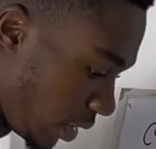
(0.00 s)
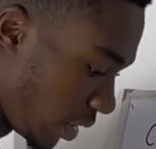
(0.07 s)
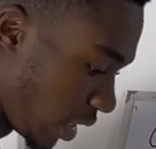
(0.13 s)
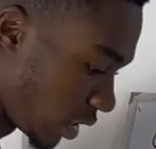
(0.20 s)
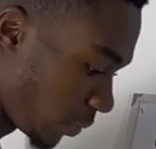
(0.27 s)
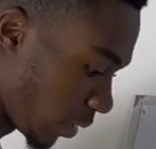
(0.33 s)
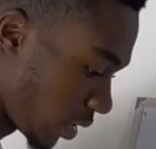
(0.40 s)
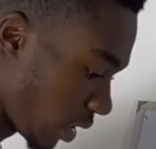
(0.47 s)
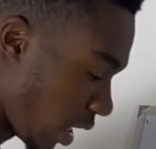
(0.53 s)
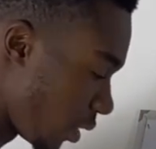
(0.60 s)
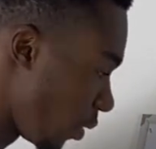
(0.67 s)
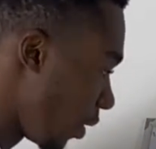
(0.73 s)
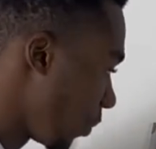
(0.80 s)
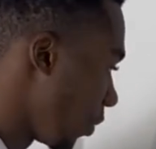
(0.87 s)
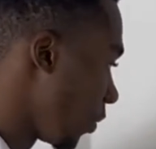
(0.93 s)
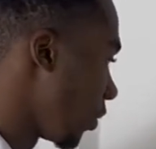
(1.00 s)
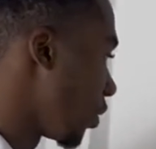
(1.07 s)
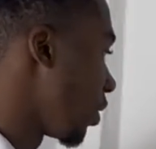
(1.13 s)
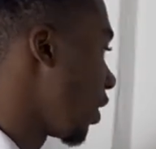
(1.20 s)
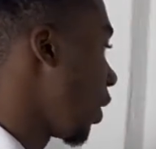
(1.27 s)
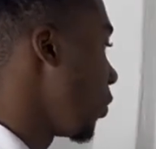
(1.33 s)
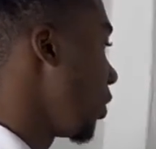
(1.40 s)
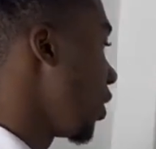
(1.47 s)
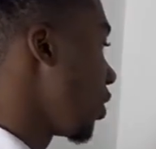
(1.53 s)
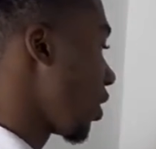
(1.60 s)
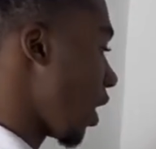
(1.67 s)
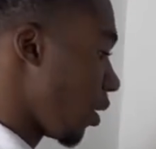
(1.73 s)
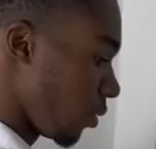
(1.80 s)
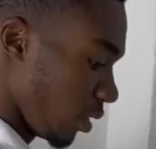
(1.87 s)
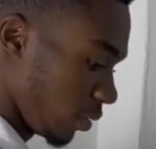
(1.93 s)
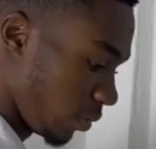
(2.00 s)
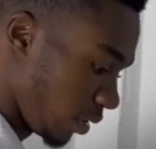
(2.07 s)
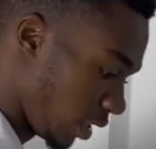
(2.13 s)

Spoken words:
the expected annual profit. So now we need to calculate for